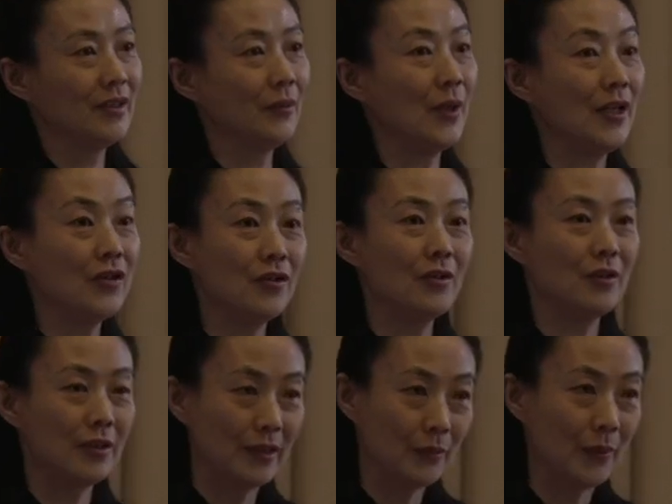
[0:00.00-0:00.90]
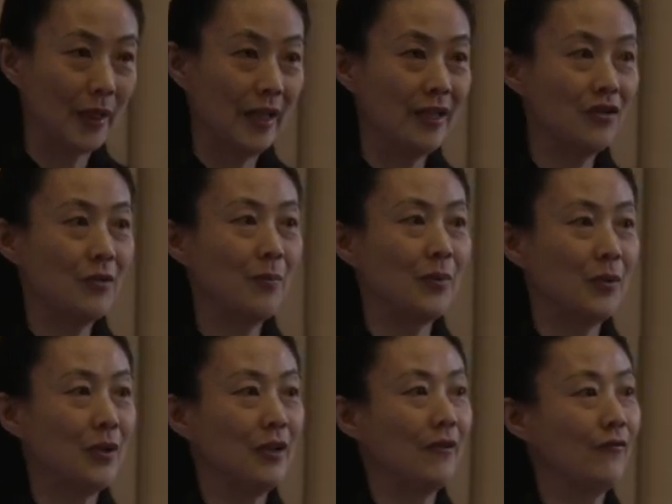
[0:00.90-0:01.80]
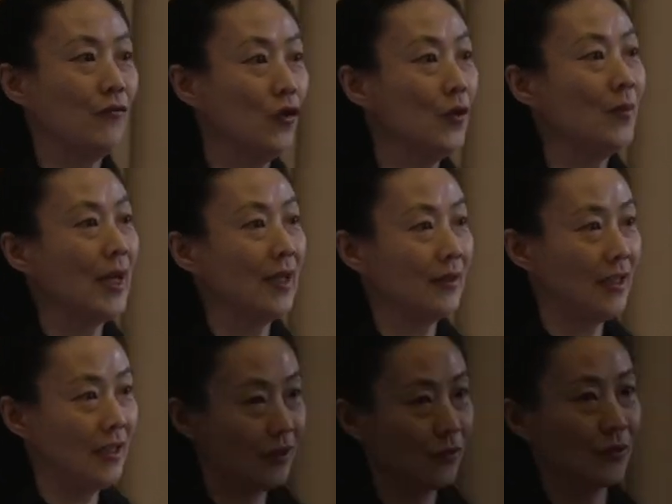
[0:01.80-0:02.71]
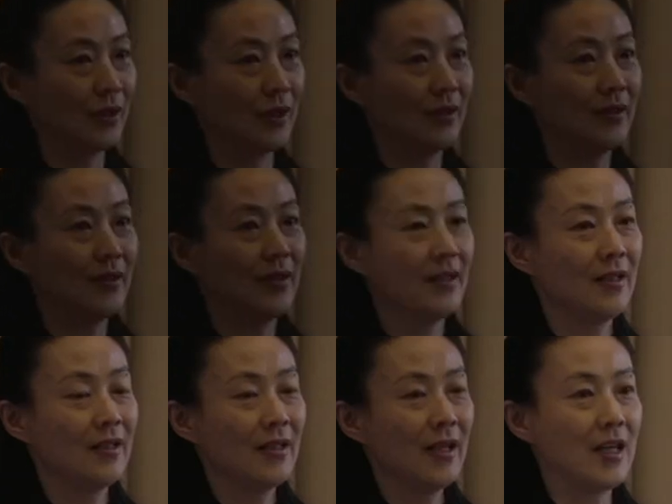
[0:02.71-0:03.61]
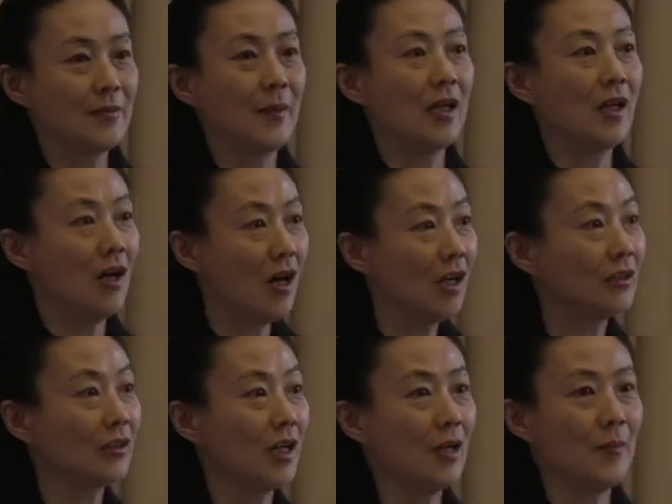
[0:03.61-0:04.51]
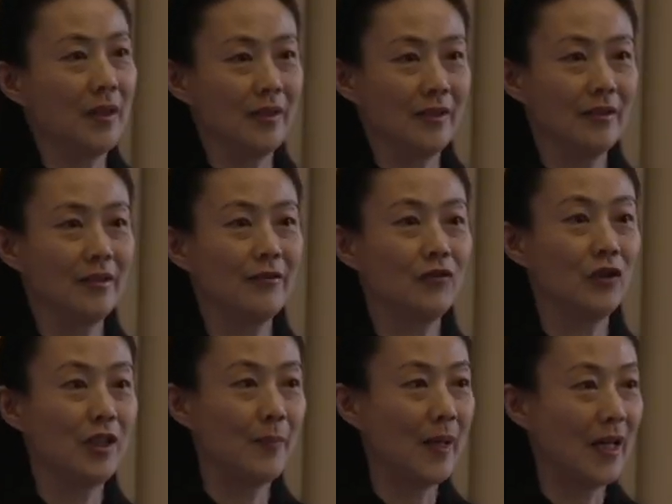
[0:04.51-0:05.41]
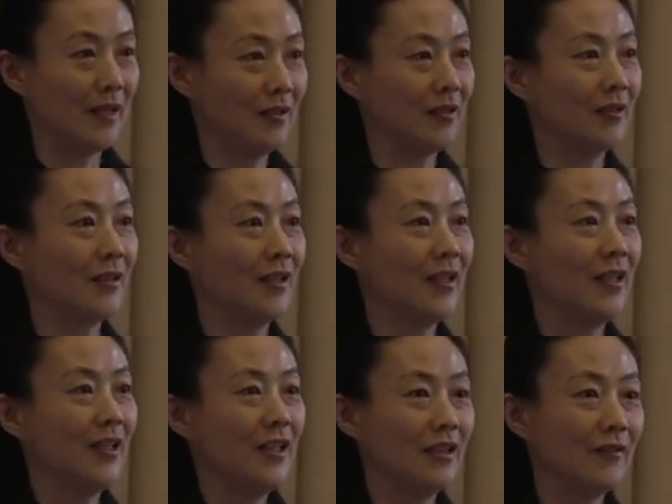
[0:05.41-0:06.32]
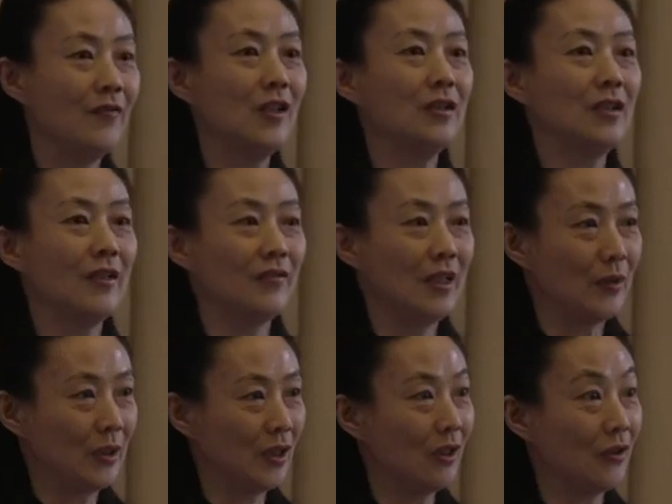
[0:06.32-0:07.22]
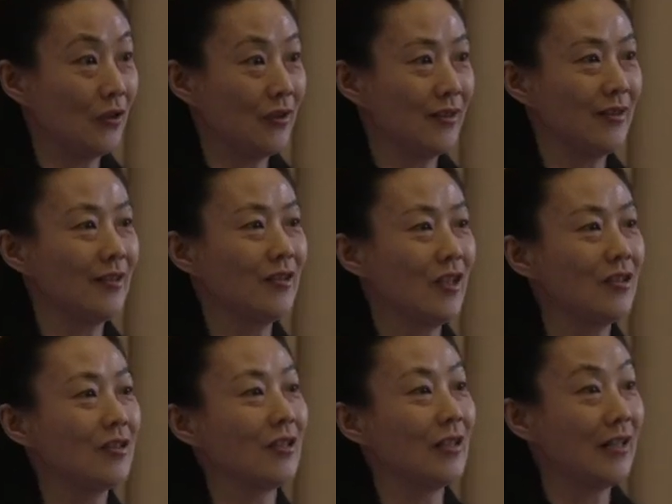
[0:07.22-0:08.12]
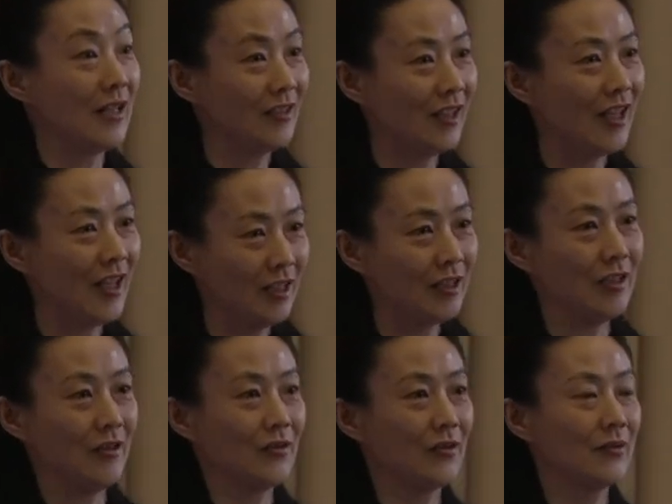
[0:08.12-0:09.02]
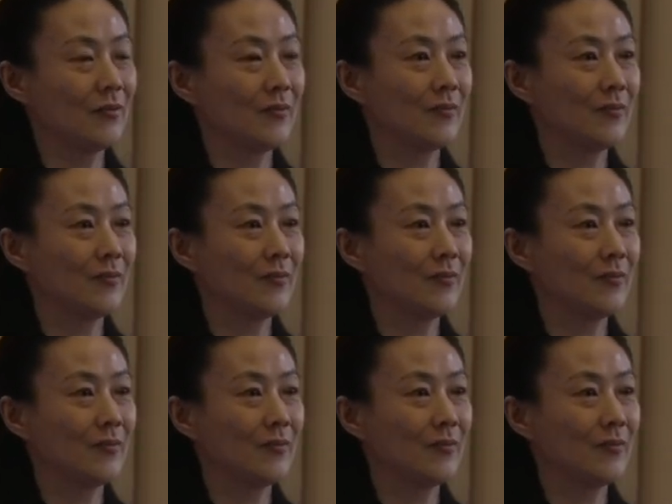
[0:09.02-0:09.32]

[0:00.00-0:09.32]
the relation between form and history has been a hot topic for debate in the field of narratology since the 1980s.